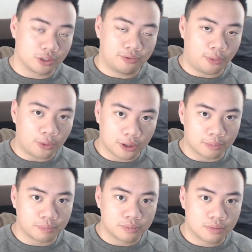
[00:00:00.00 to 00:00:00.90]

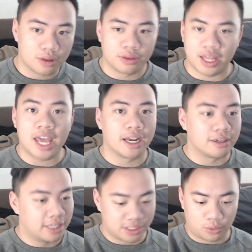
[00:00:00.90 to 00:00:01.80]
form,
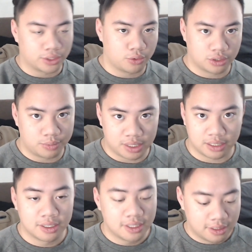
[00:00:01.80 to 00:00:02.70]
then it's only going to be
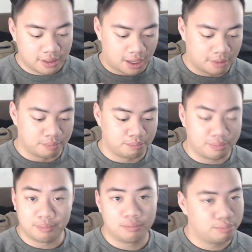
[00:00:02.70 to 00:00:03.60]
um,
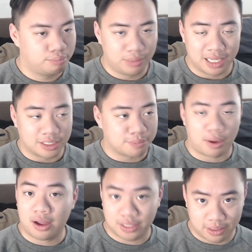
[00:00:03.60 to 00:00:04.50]
like just
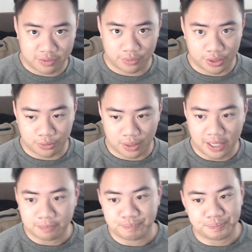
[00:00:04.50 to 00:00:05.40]
positives for you,
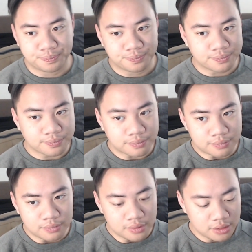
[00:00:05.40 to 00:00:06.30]
right?
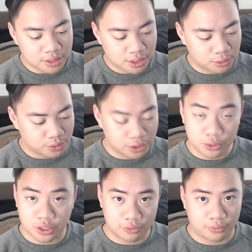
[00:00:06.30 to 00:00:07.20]
So use
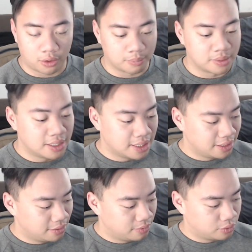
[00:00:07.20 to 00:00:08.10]
good form,
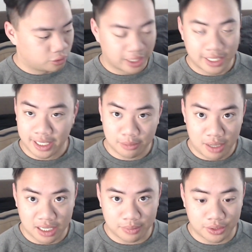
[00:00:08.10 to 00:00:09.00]
train it like a
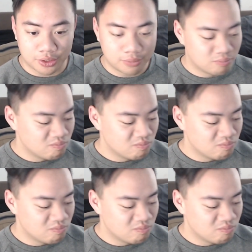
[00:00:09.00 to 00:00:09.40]
bodybuilder,